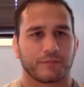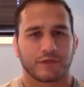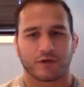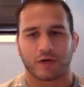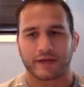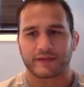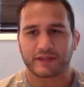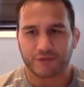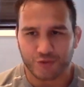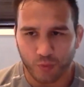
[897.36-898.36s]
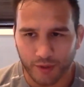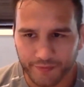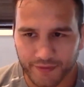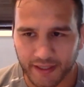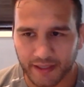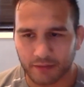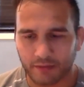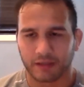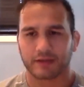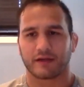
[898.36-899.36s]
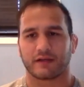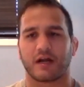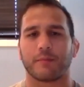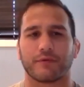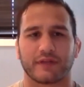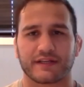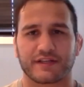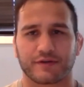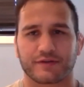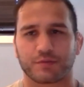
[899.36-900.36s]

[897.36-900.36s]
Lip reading: I think there's a couple things here. So